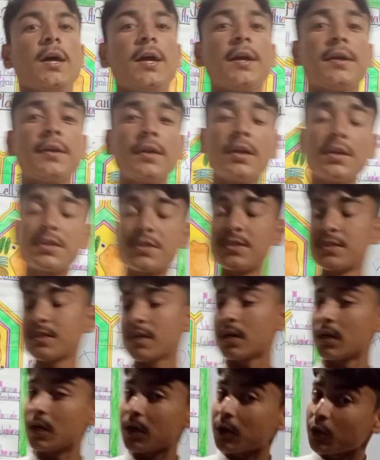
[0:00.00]
It is
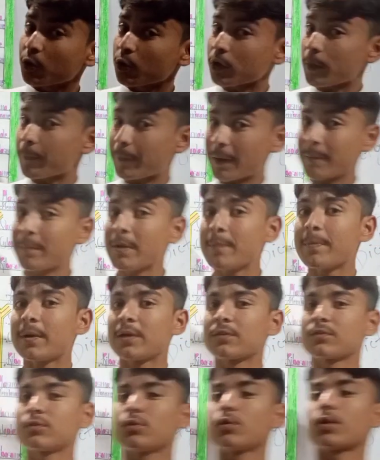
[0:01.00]
not a
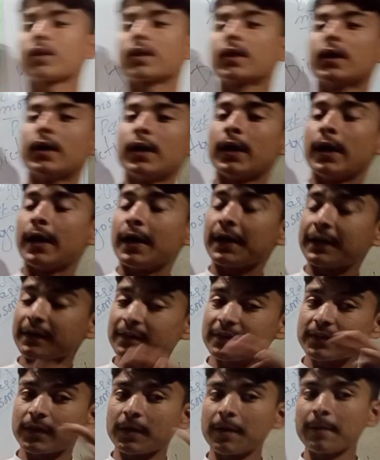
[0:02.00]
permeable, sorry. It
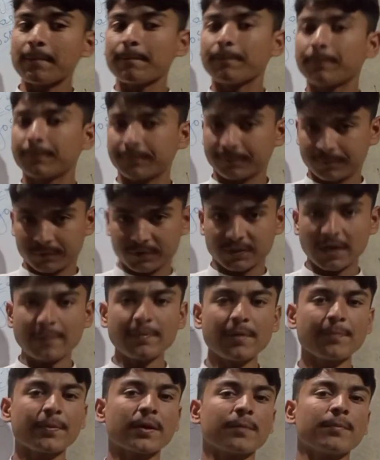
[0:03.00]
is a
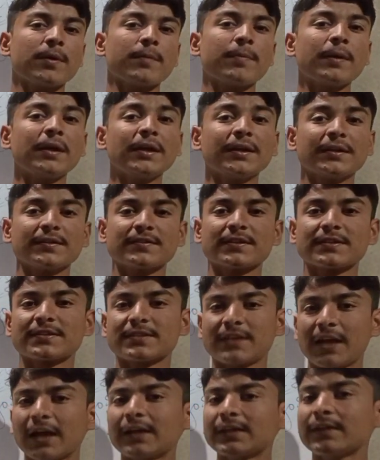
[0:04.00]
semi permeable. It is a
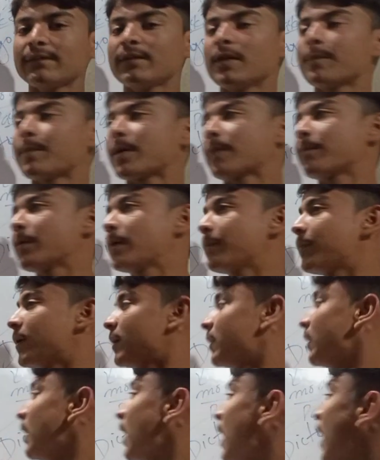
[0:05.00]
selectively
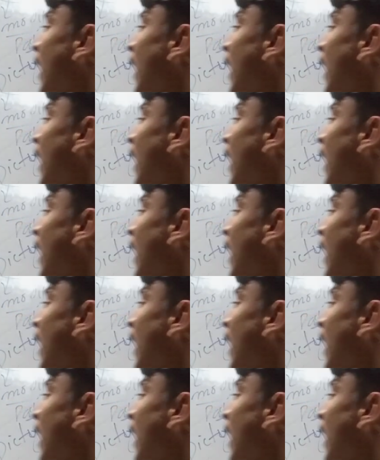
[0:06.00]
permeable.